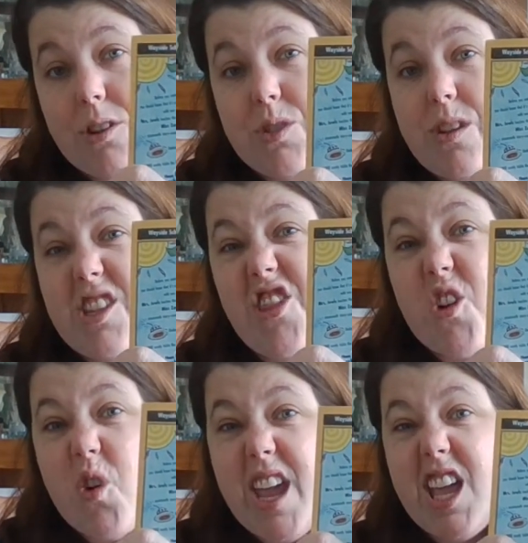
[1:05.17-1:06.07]
So it's
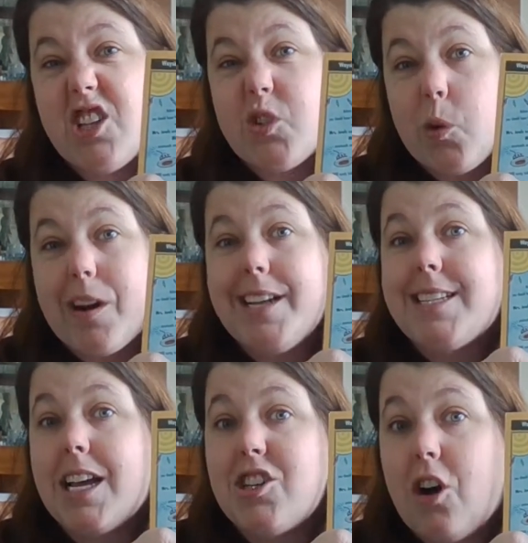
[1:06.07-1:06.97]
30
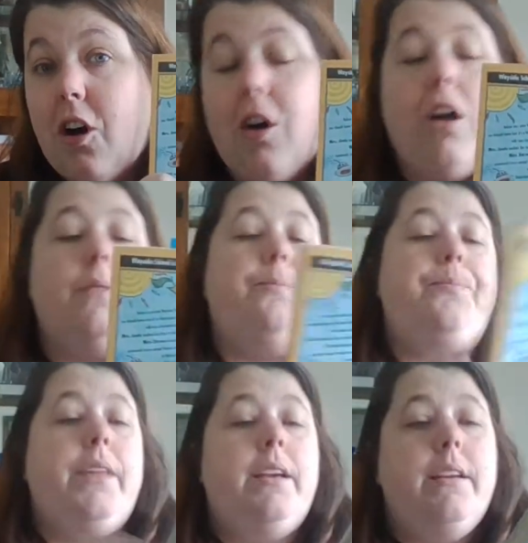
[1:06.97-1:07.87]
stories tall.
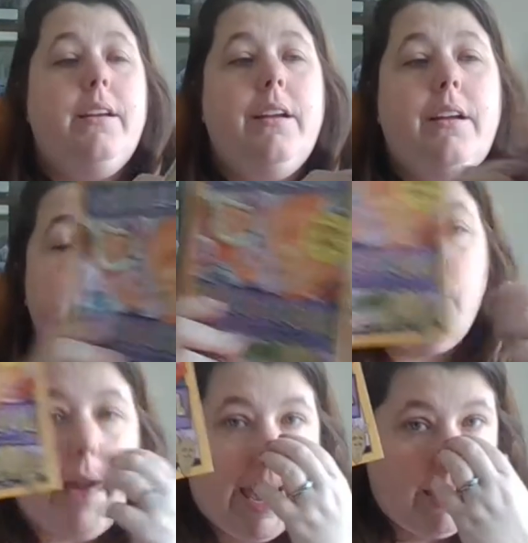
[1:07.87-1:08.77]

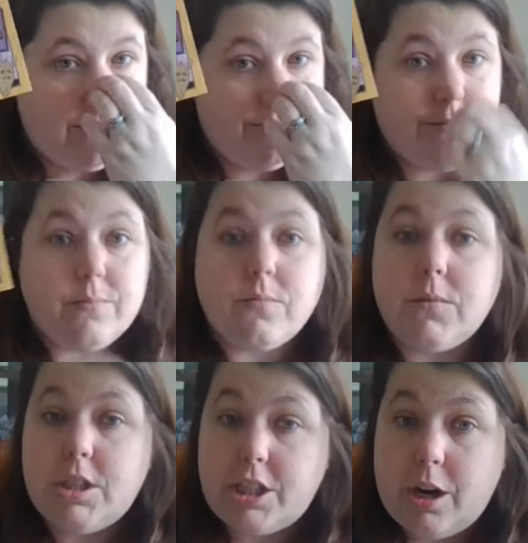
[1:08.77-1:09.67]
Okay,
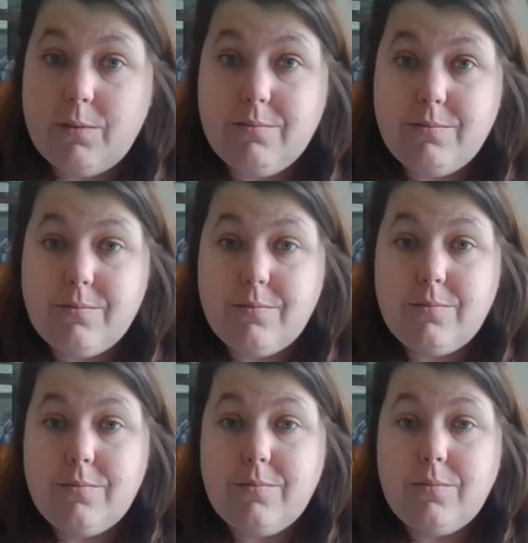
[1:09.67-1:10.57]
so
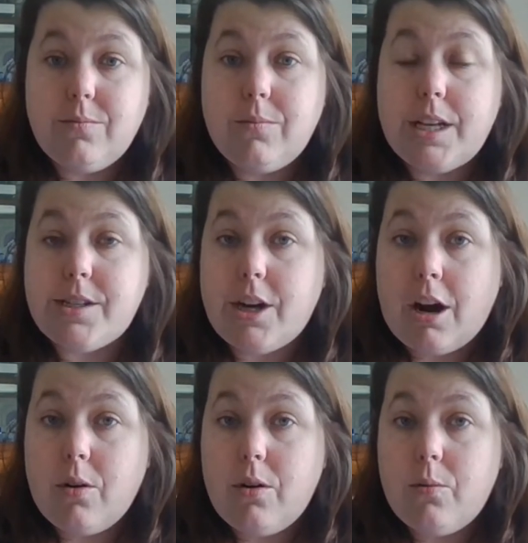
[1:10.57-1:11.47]
let's
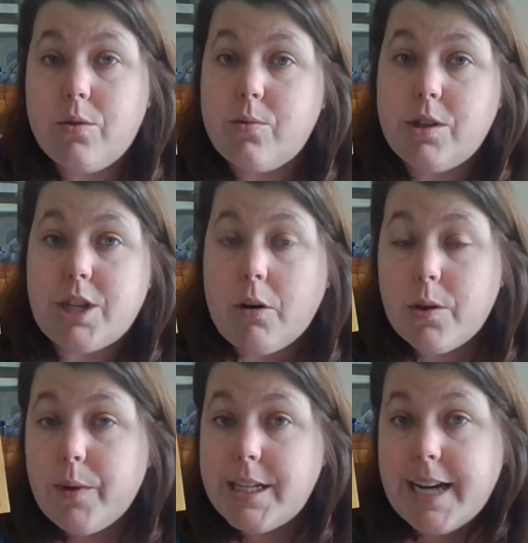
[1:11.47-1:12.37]
start. We'll start with
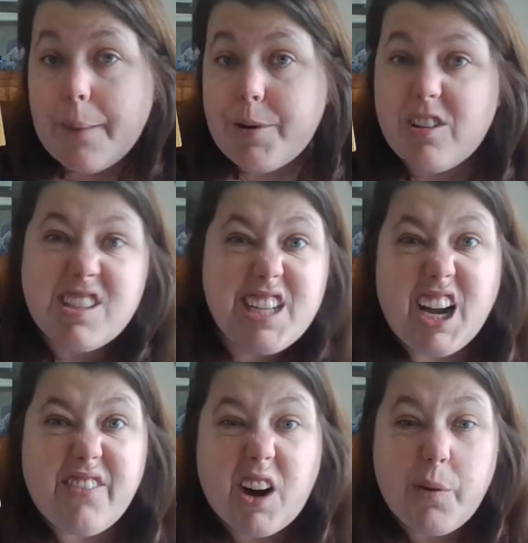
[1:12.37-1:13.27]
one chapter and see
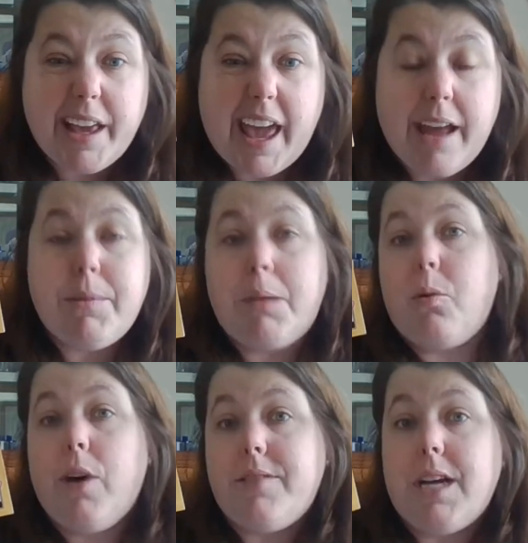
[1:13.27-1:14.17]
how far we get. Maybe
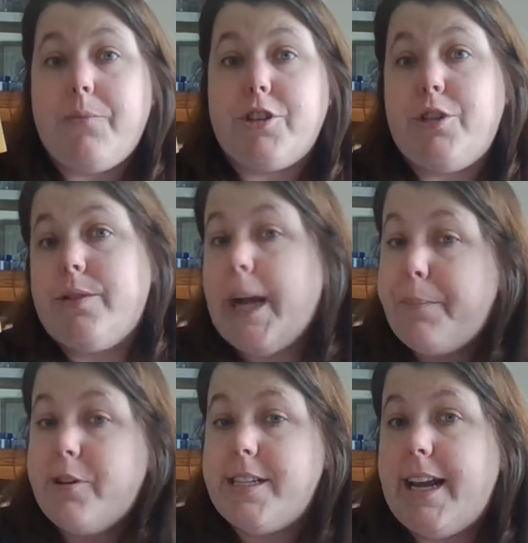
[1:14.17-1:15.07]
we'll have time for 2
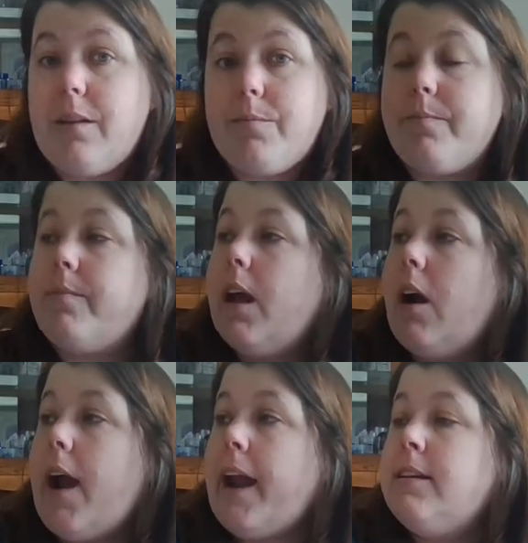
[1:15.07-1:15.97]
chapters a day. All right.